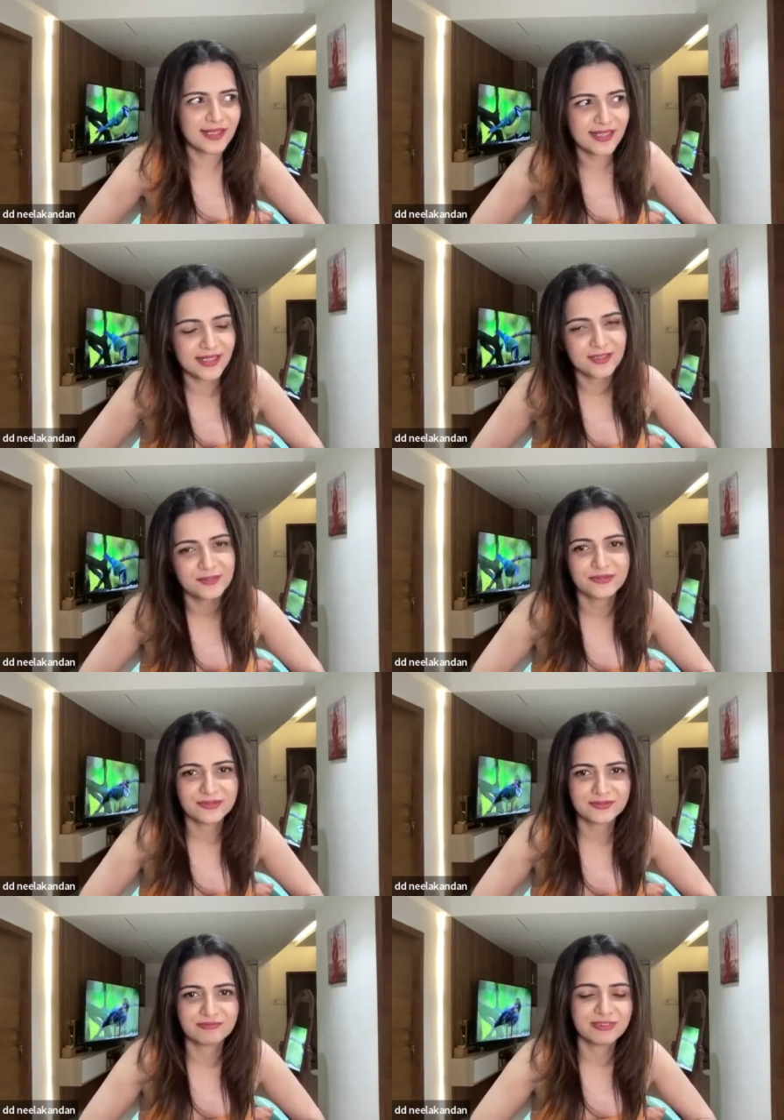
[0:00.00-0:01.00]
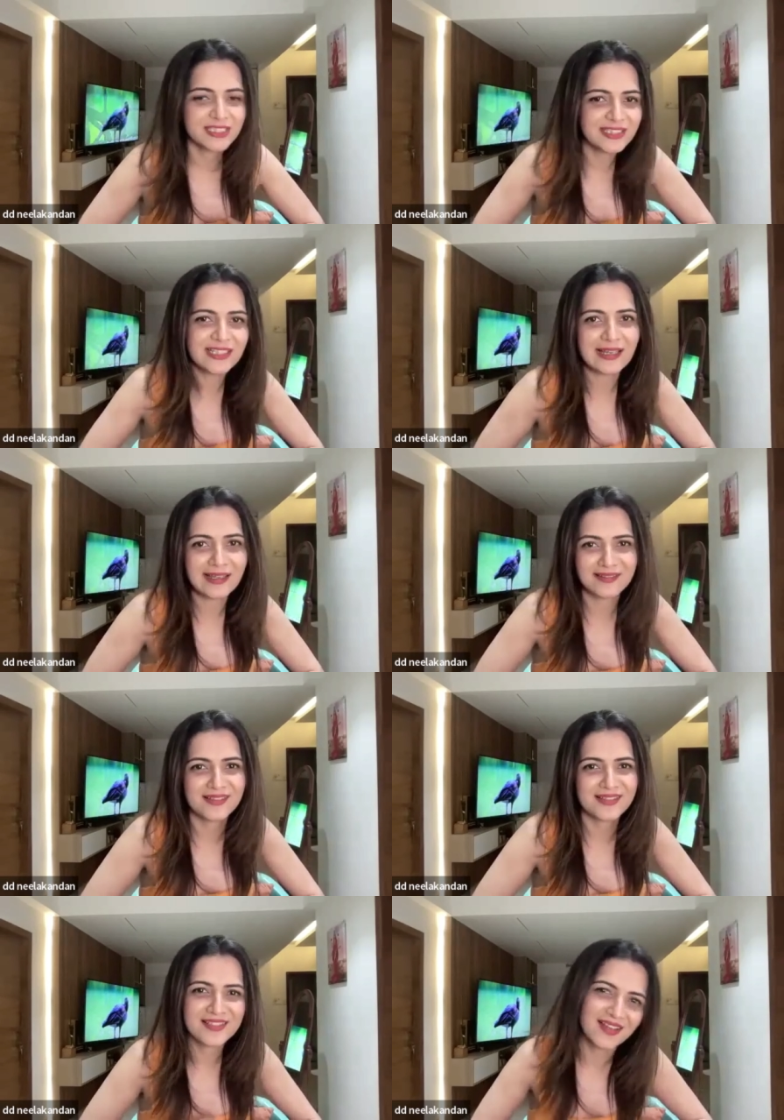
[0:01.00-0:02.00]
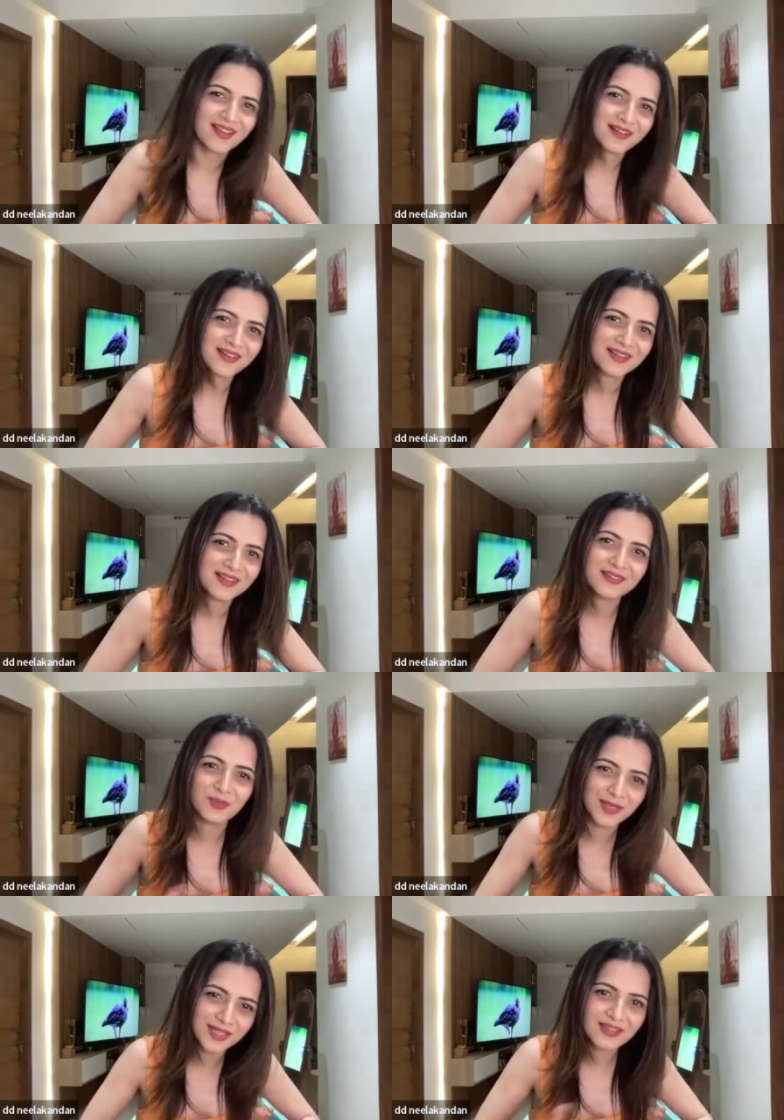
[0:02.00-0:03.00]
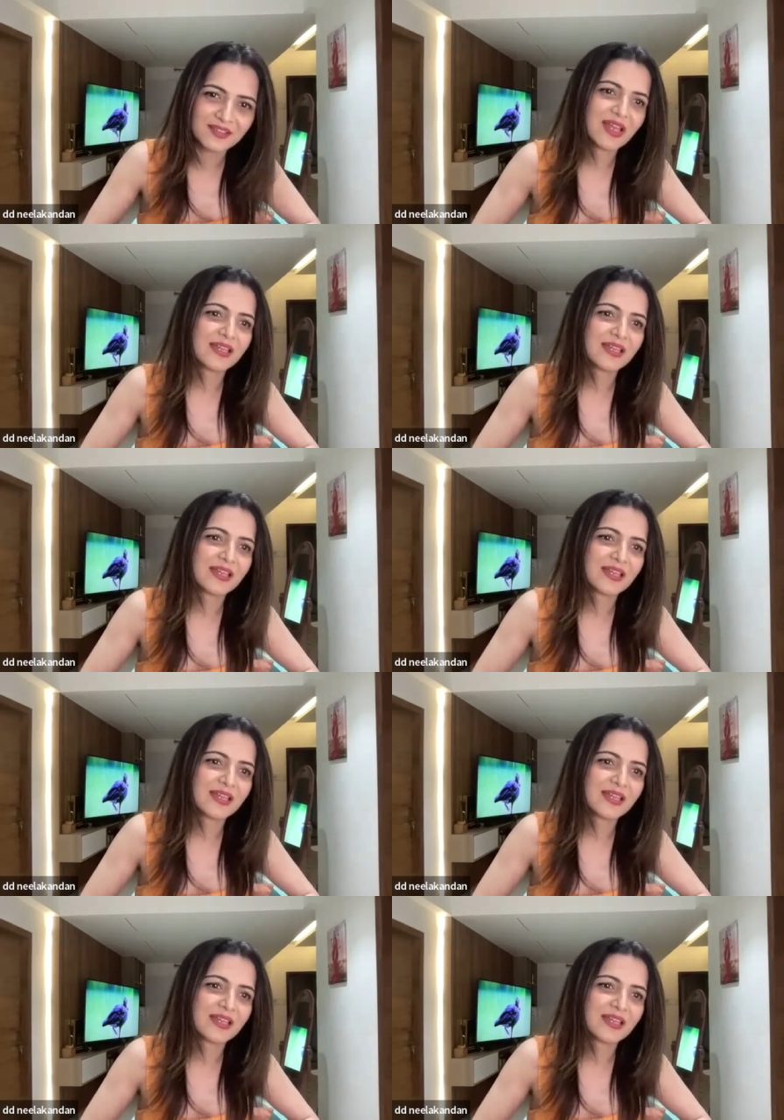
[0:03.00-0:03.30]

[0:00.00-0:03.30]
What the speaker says: I kind of really like their style, the way they've